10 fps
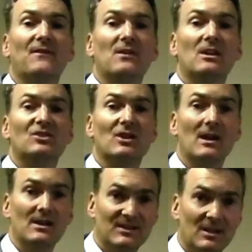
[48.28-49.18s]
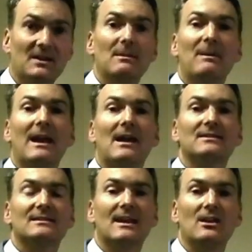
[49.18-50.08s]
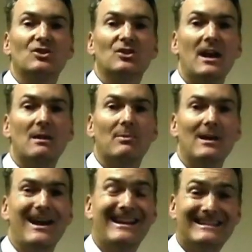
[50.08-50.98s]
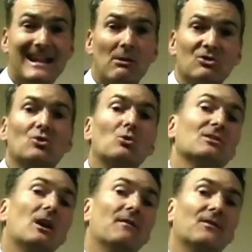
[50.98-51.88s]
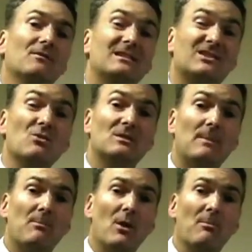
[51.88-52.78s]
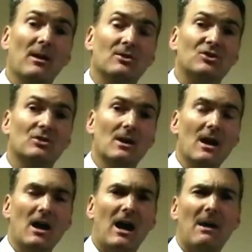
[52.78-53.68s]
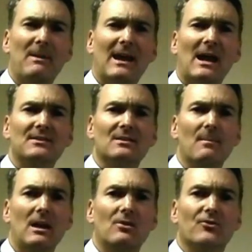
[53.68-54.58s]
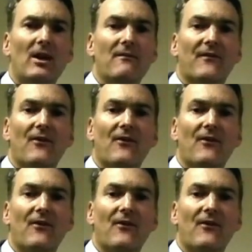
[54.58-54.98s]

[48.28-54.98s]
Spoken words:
to finish suddenly began to take shape and is now sought after and is soon to be published. I began to make great